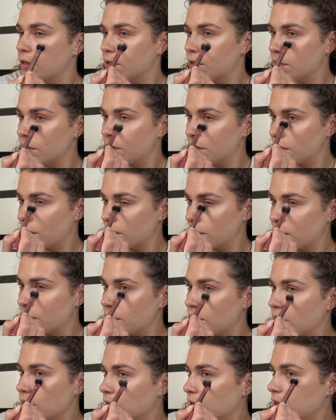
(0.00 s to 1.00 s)
I really try
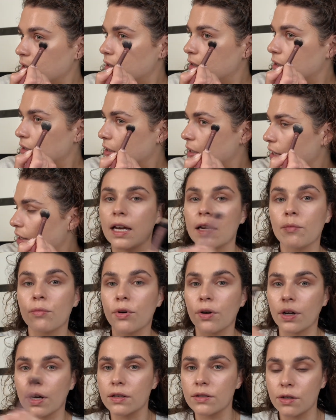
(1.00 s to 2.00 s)
to avoid dragging
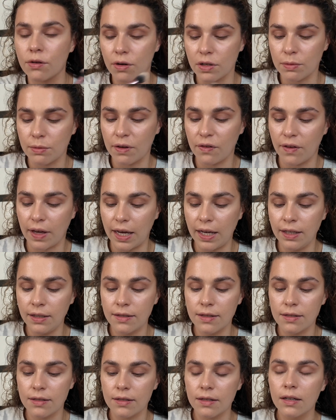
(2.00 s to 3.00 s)
product across my
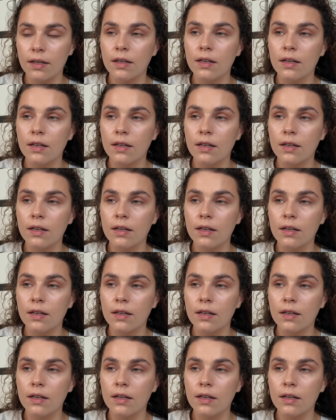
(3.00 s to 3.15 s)
face,